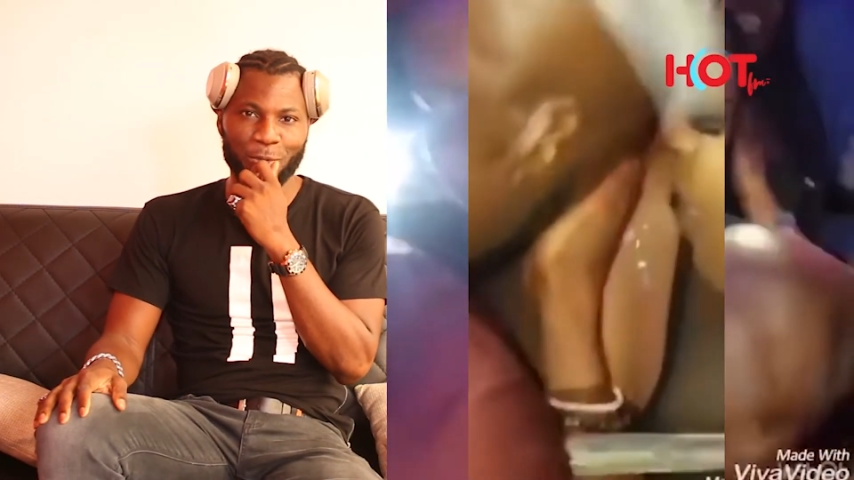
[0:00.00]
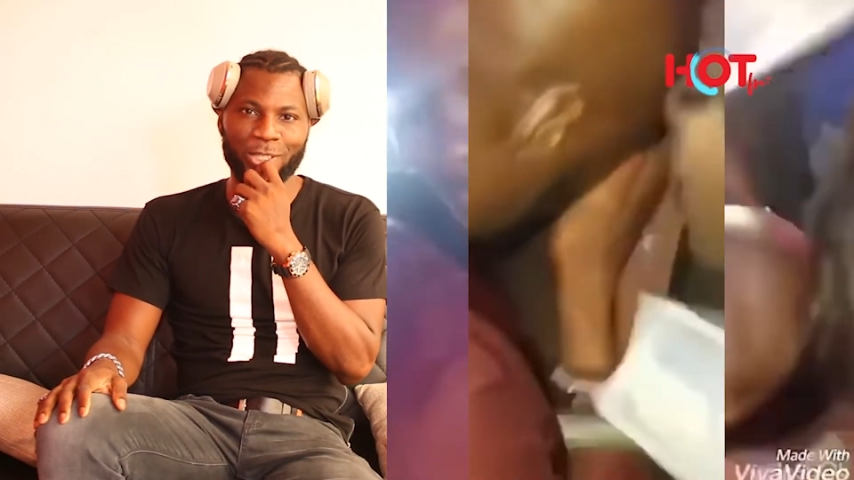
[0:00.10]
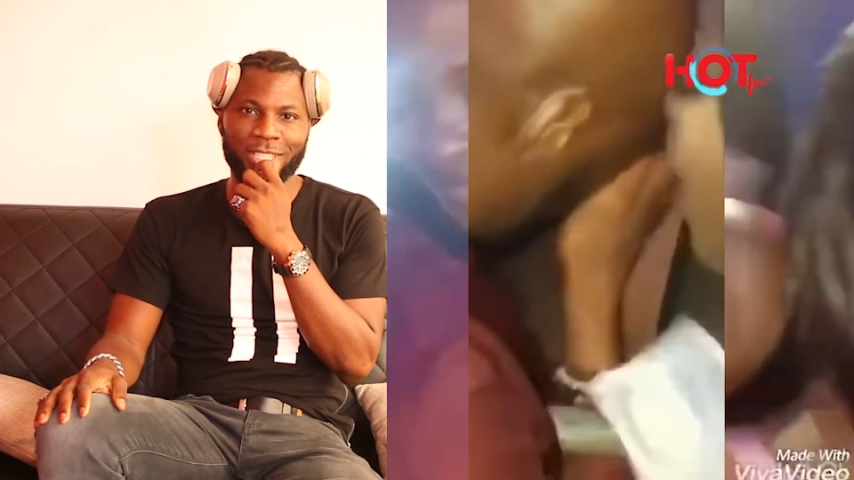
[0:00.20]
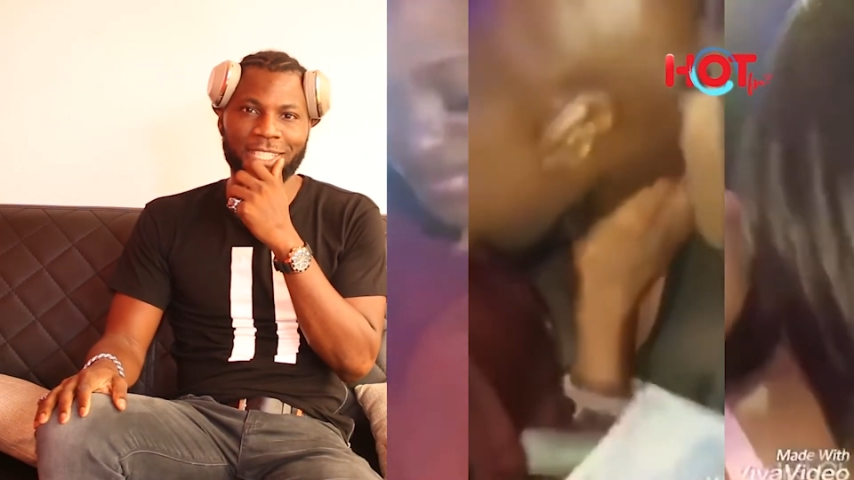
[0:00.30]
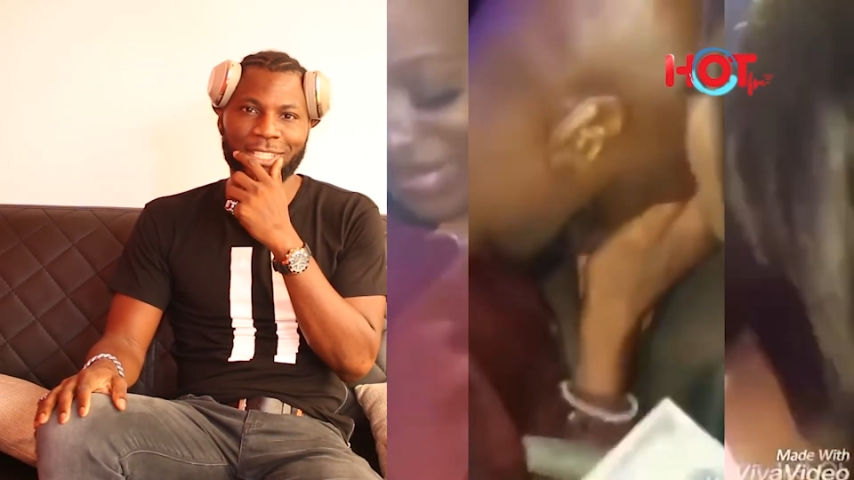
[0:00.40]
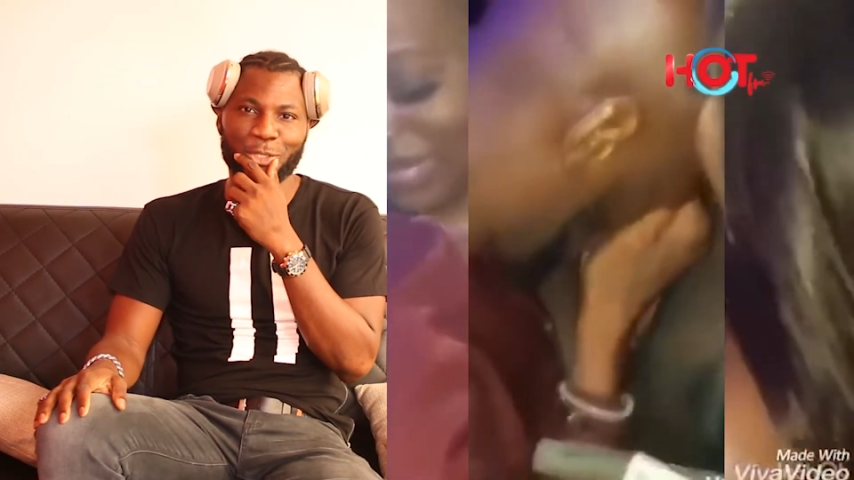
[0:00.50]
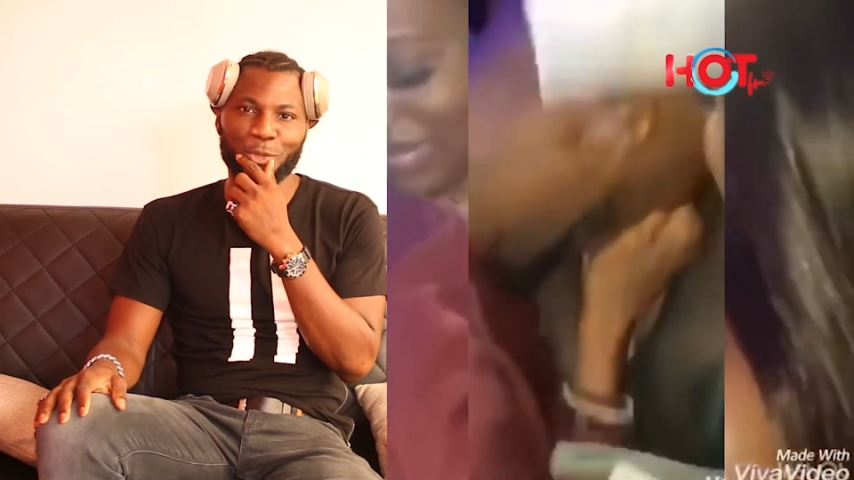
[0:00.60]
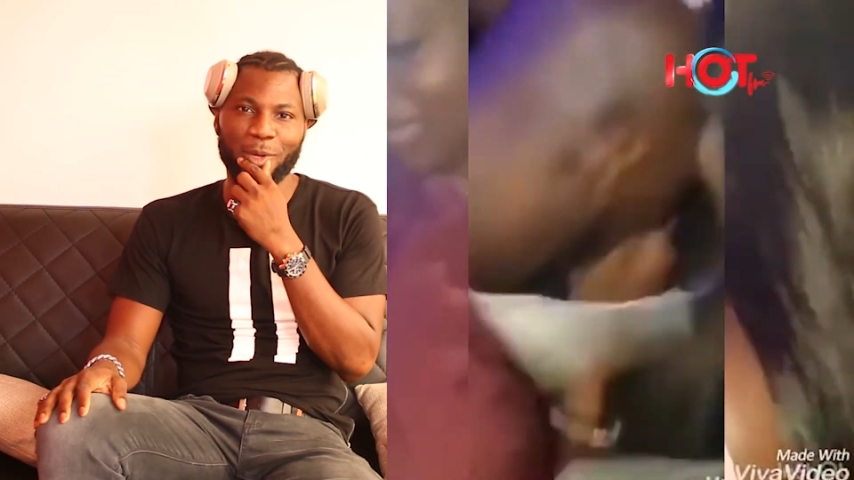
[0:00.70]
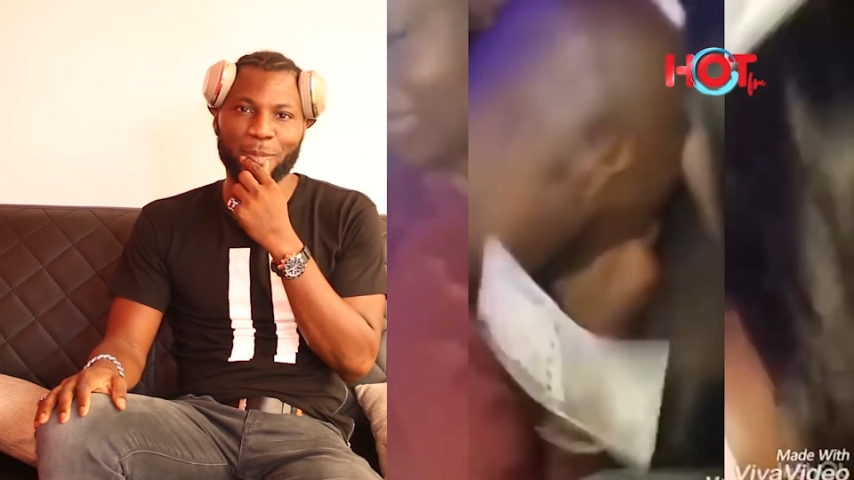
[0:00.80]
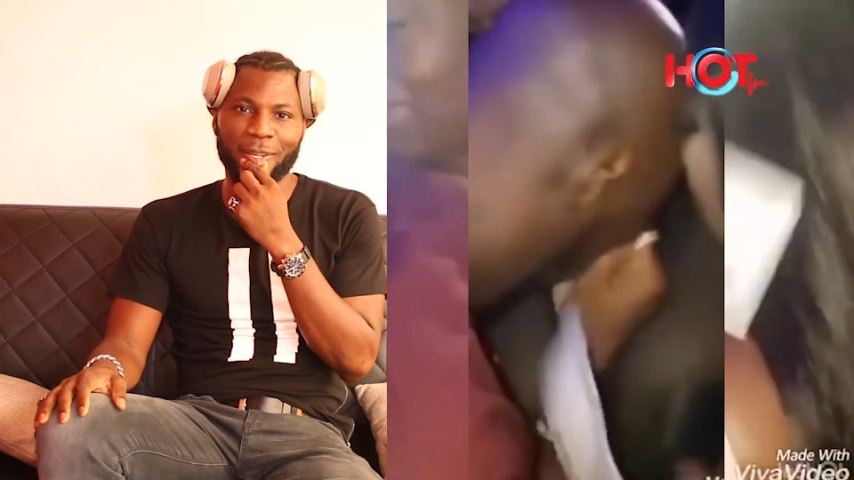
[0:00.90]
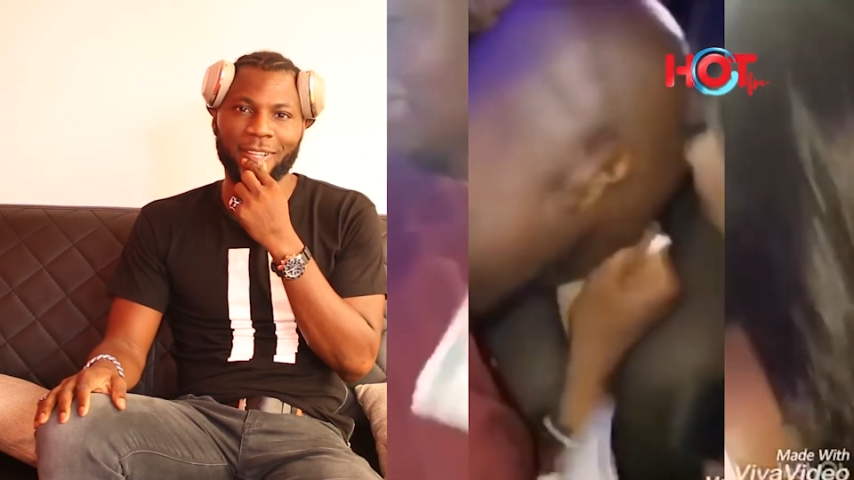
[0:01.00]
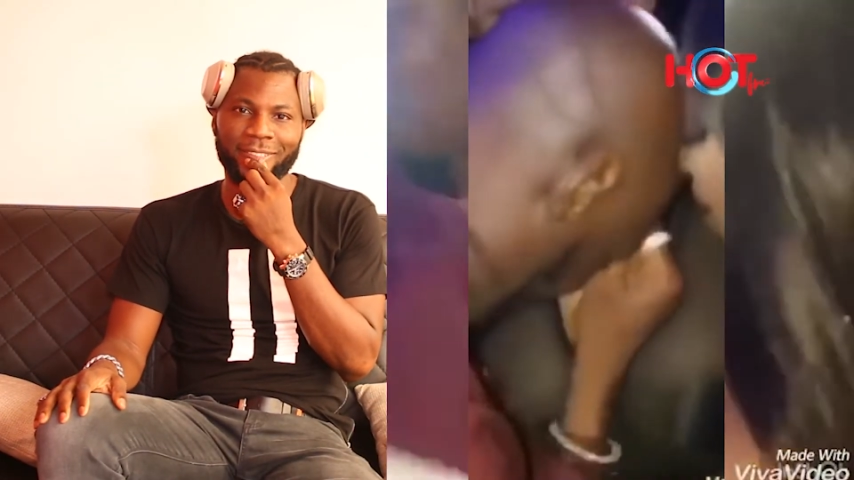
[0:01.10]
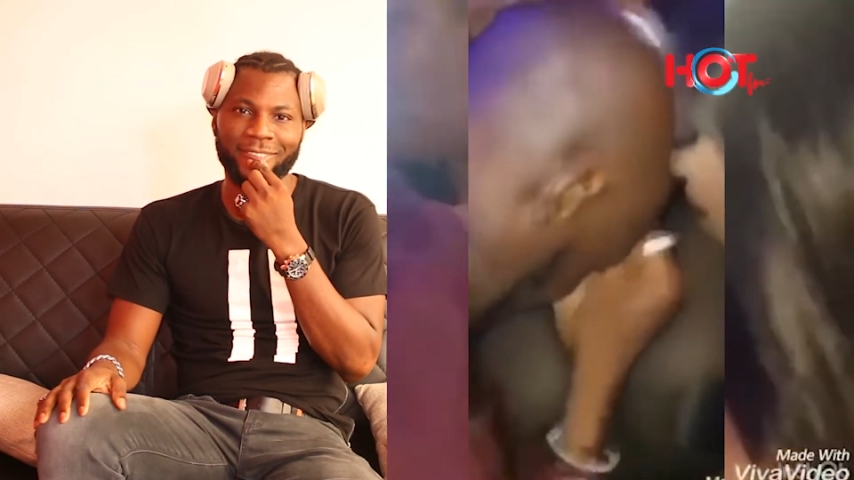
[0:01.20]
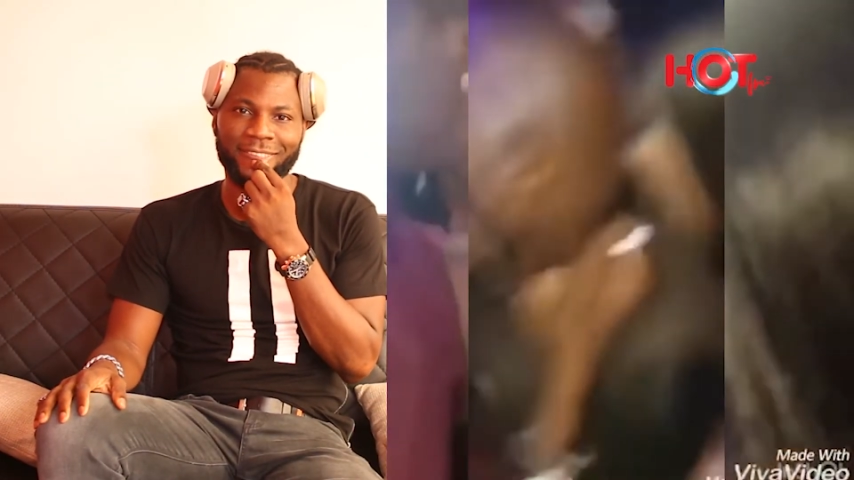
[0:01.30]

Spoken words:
want to say this too, Baba.